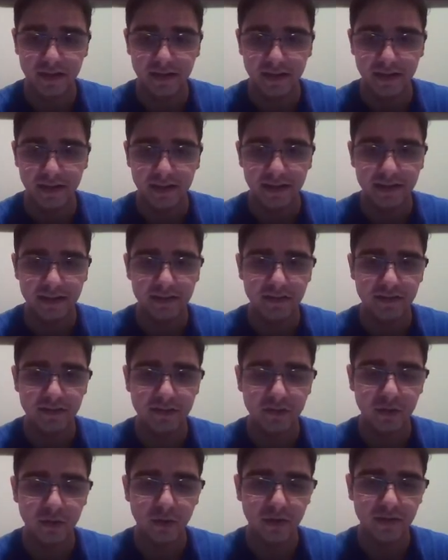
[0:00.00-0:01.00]
And so
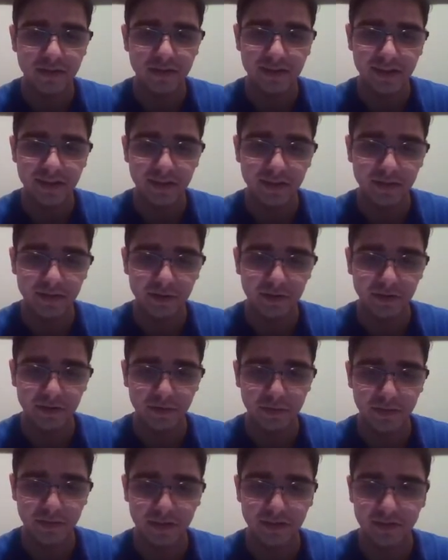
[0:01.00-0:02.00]
noticing that there was
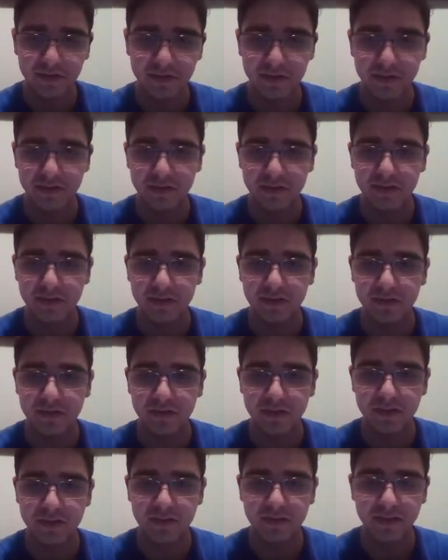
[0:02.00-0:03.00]
some tension on this
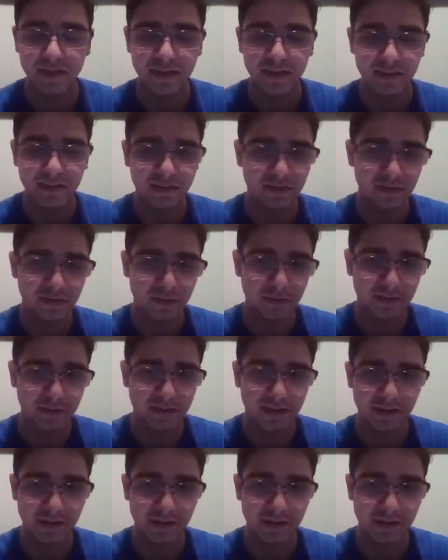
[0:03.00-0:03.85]
g5 square,